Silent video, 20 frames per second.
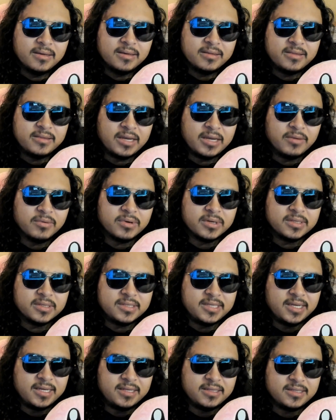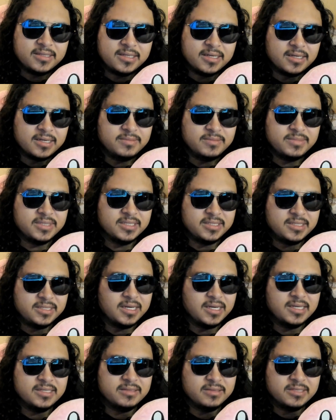They were 10 times the
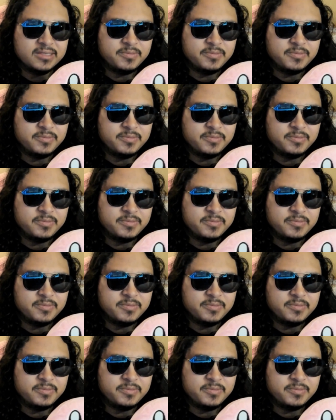size of the